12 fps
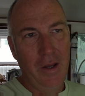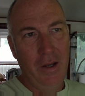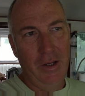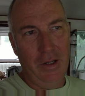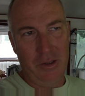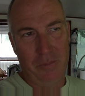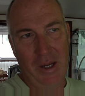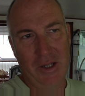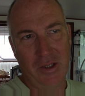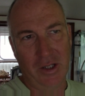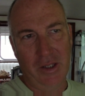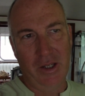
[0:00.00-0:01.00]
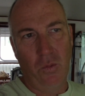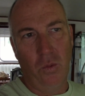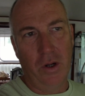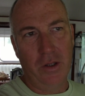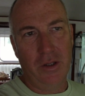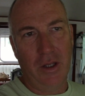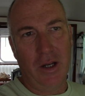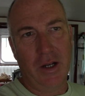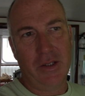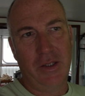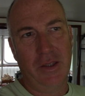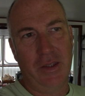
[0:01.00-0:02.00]
It's basically one
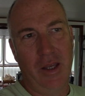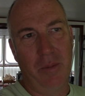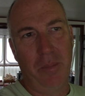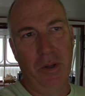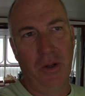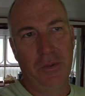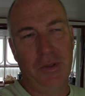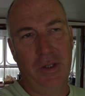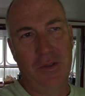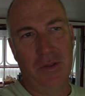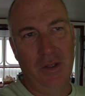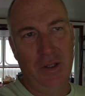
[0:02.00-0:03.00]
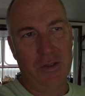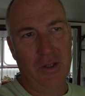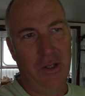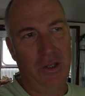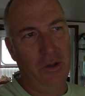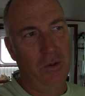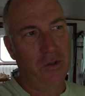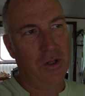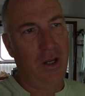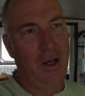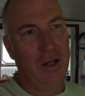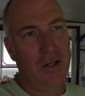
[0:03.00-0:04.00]
lock that they built. It's a huge
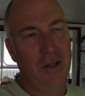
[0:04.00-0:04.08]
lock.